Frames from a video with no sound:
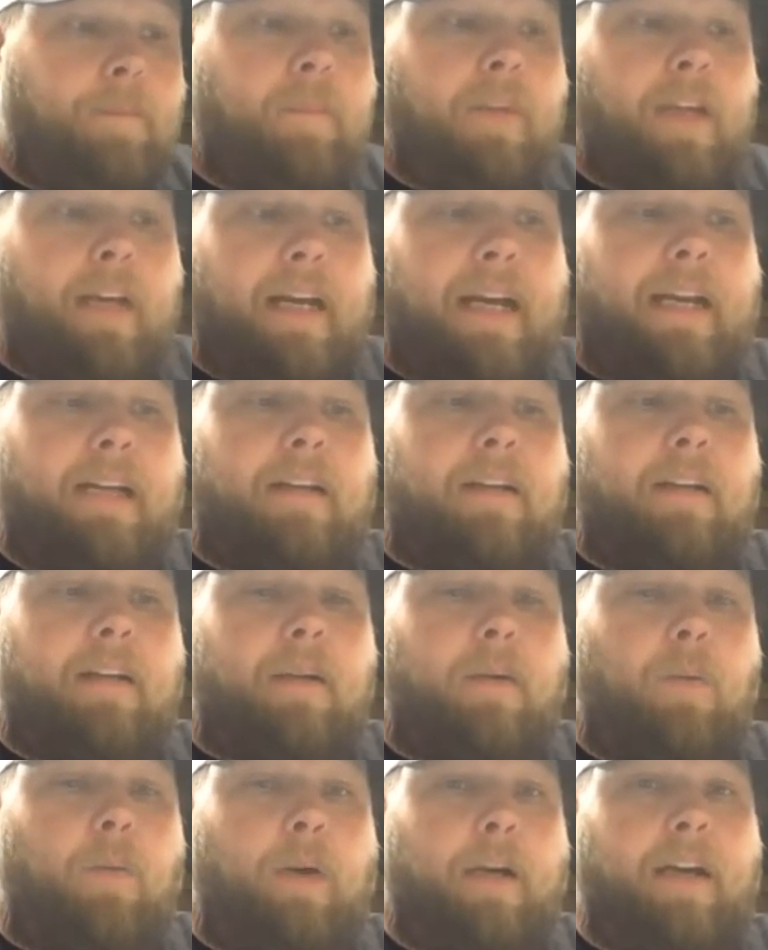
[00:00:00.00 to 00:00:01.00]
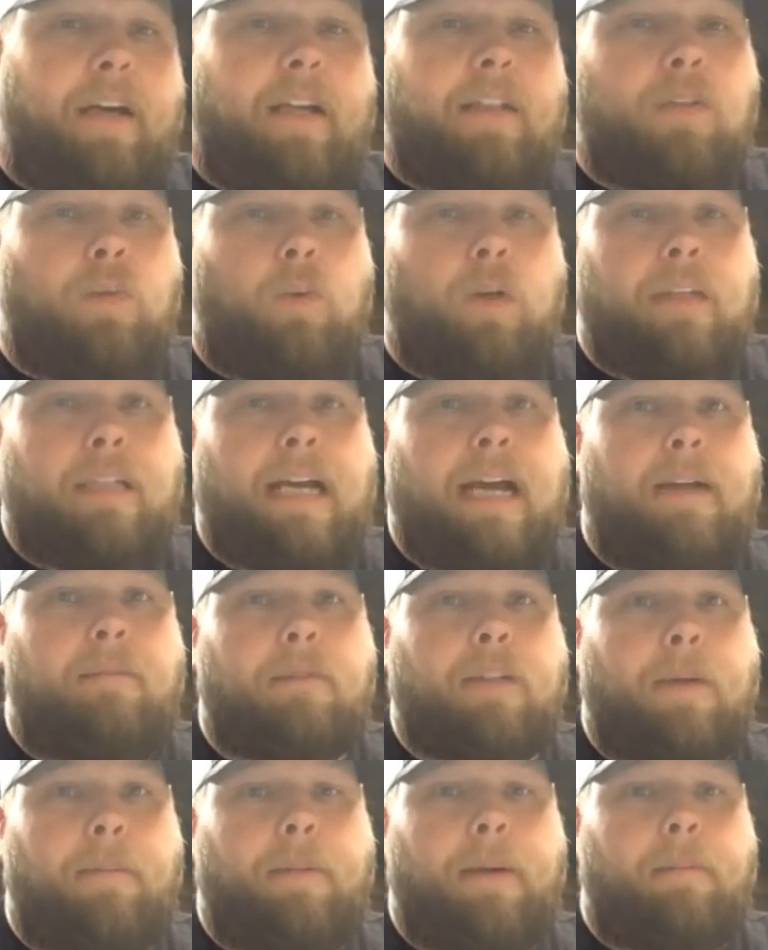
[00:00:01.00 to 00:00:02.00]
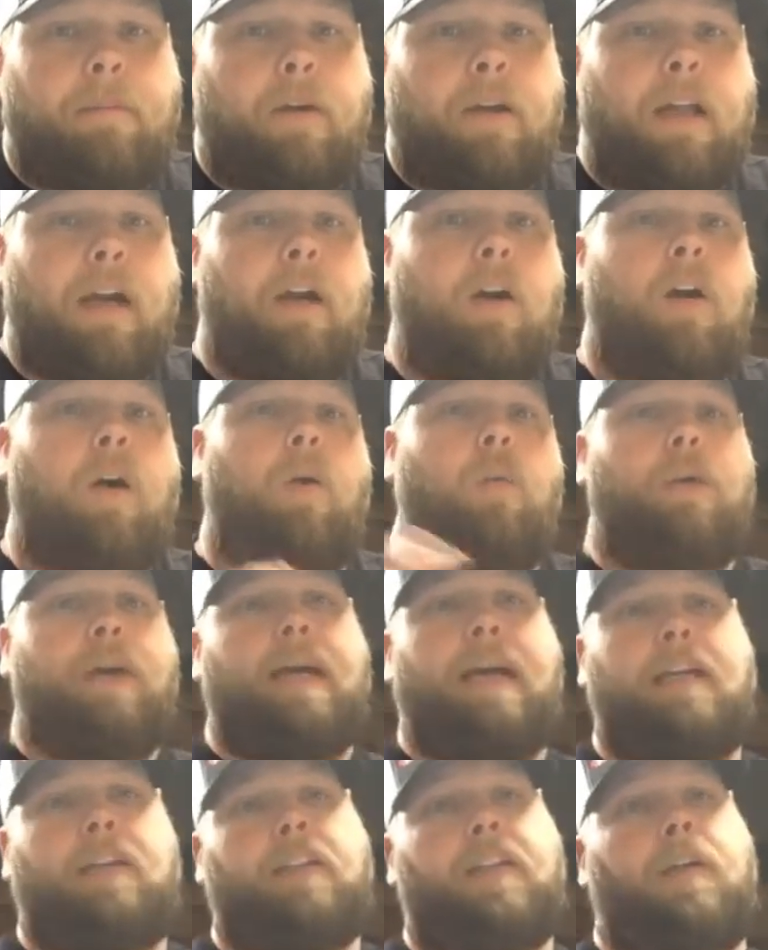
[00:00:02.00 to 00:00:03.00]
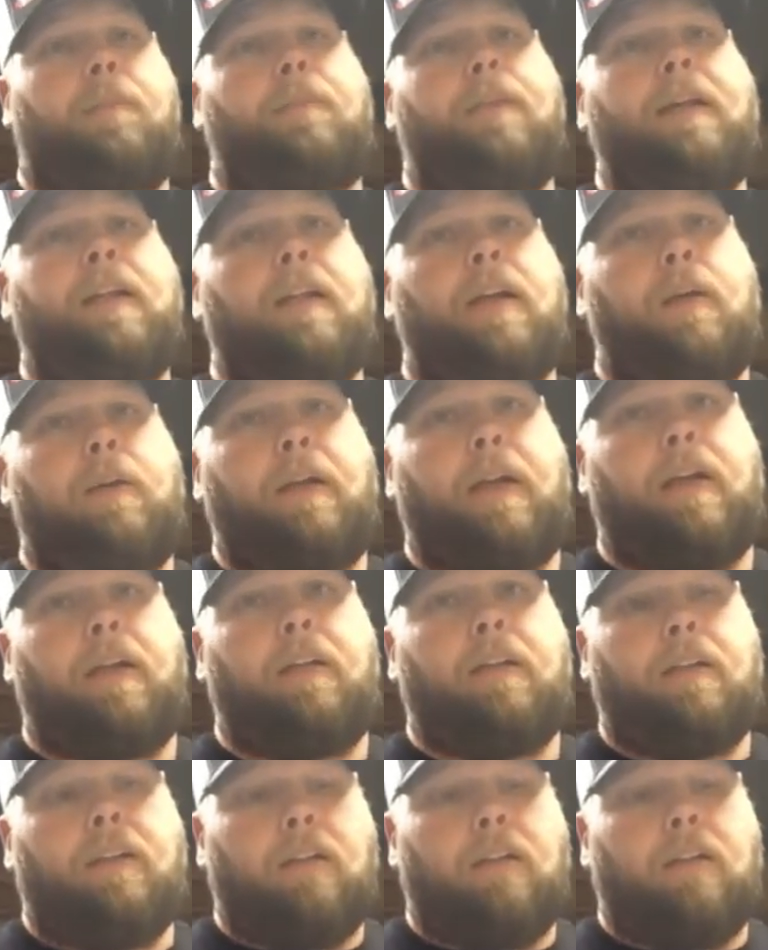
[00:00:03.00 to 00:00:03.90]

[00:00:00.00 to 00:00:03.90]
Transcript: and when it does it one time, some people are like, oh, we got to chunk preload in.